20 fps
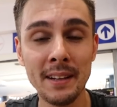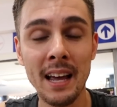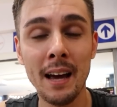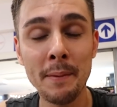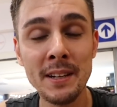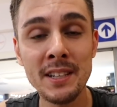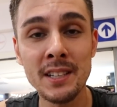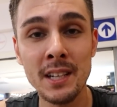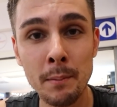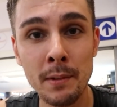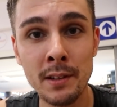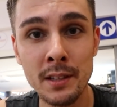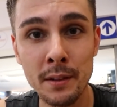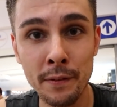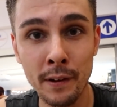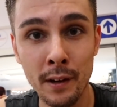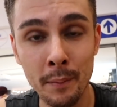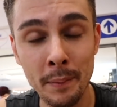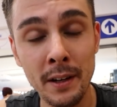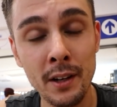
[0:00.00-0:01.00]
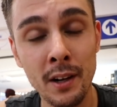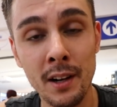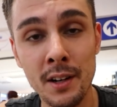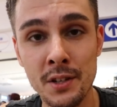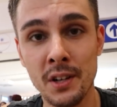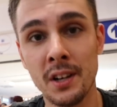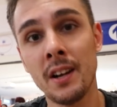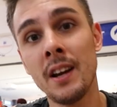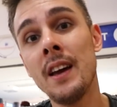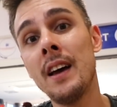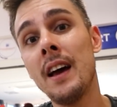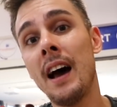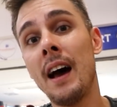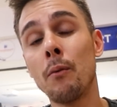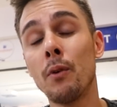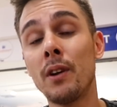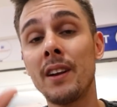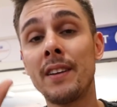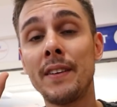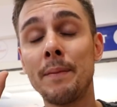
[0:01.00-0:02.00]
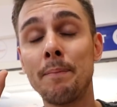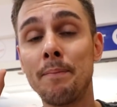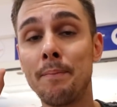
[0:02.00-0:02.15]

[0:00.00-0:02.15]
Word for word: madaming symbols of Philippine culture. And one of the